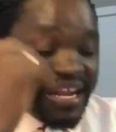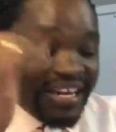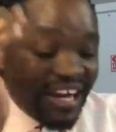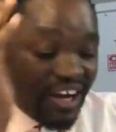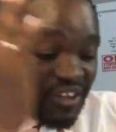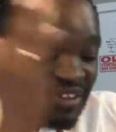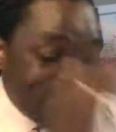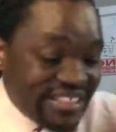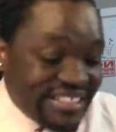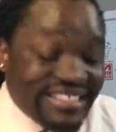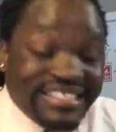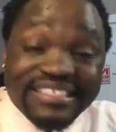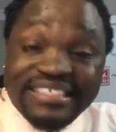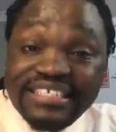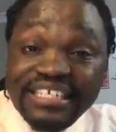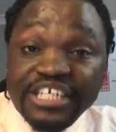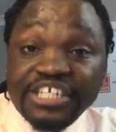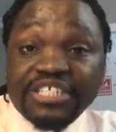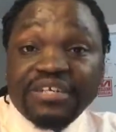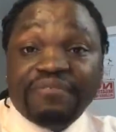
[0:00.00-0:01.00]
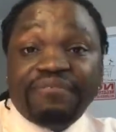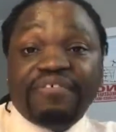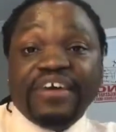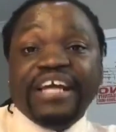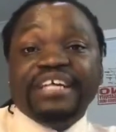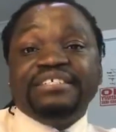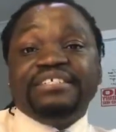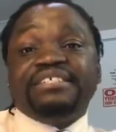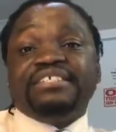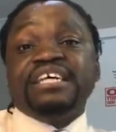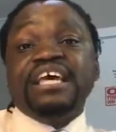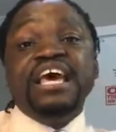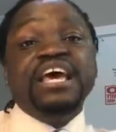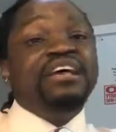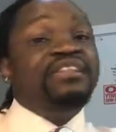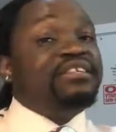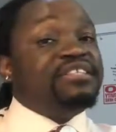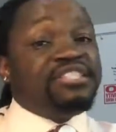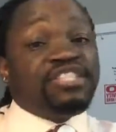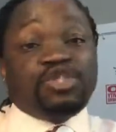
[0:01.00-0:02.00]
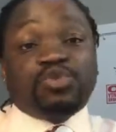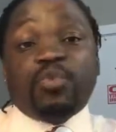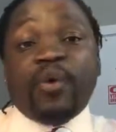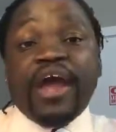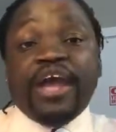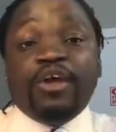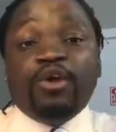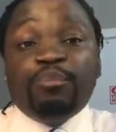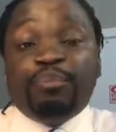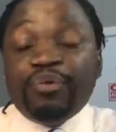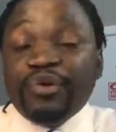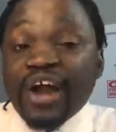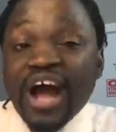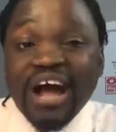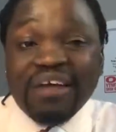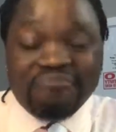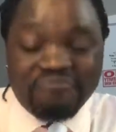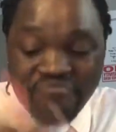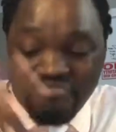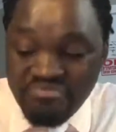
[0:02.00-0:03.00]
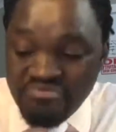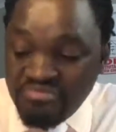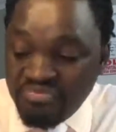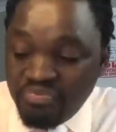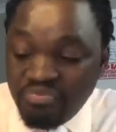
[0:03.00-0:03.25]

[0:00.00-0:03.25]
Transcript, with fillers: Now, the decision phase, this is where you put out